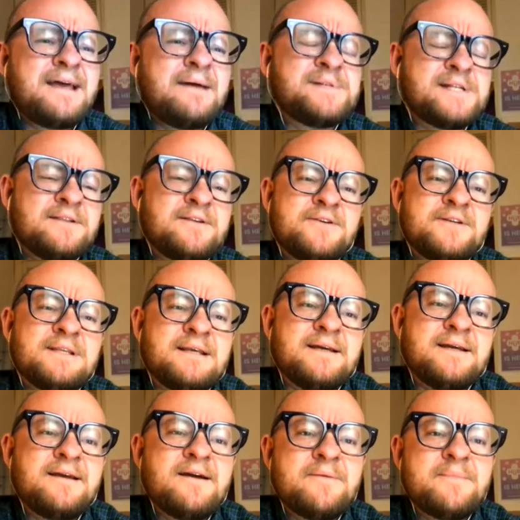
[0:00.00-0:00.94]

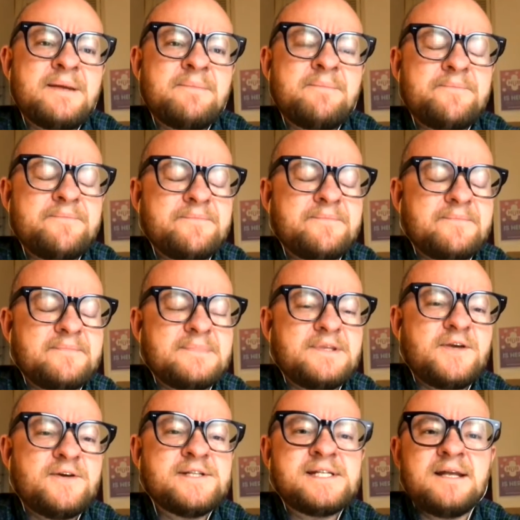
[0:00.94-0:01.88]
absolutely. I mean,
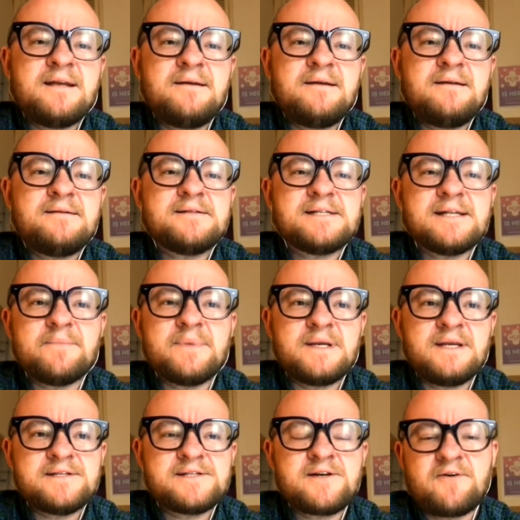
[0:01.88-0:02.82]
using
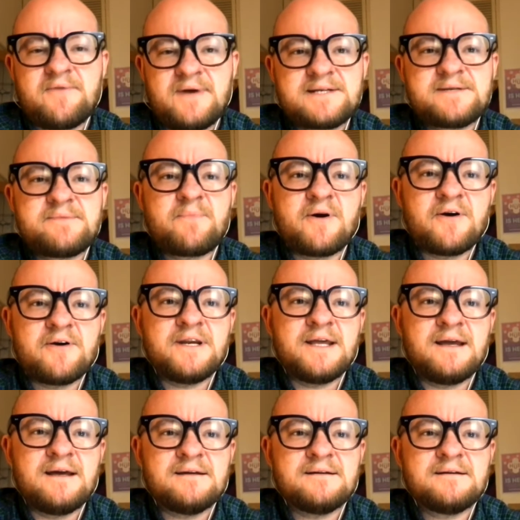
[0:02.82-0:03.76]
somebody's correct
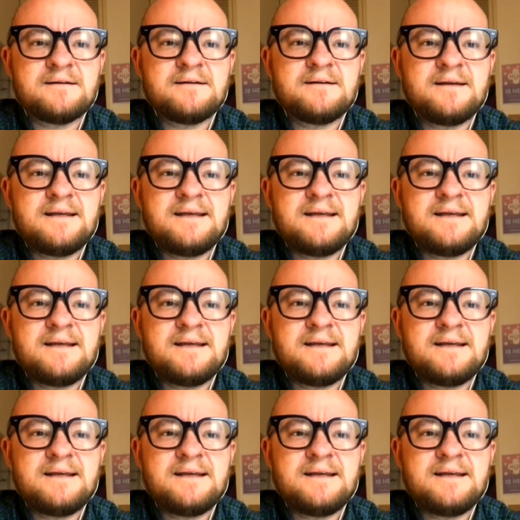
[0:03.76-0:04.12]
pronoun